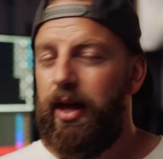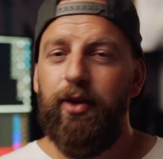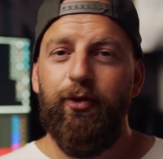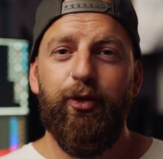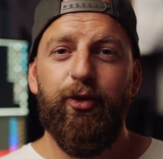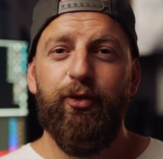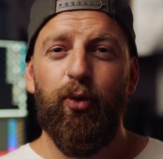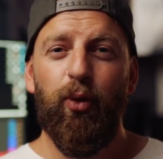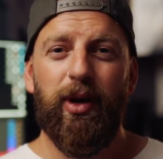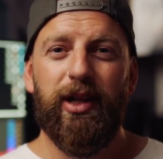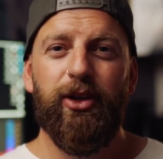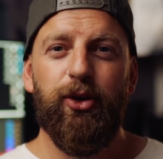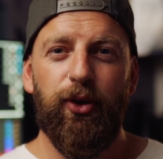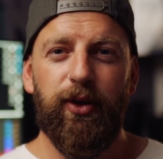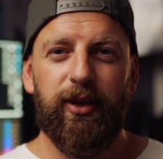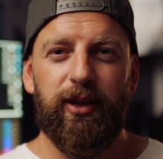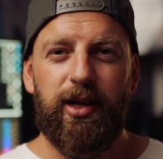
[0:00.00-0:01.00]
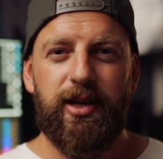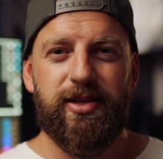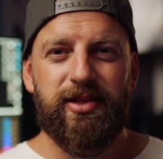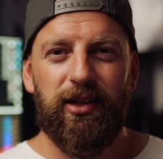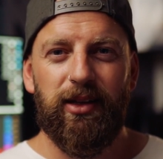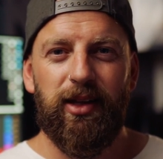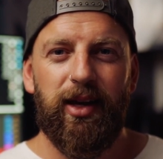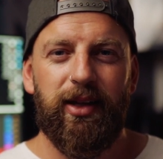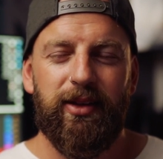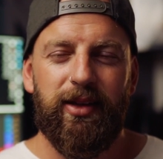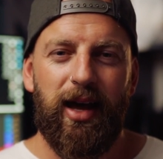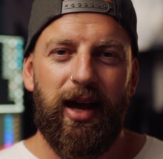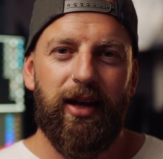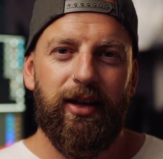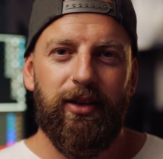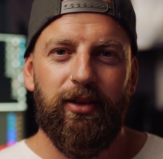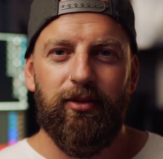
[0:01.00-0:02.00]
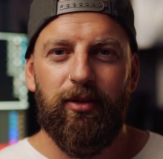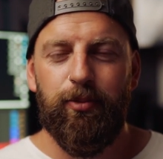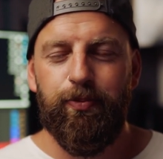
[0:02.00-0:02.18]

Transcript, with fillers: And if you've already got a laser like that,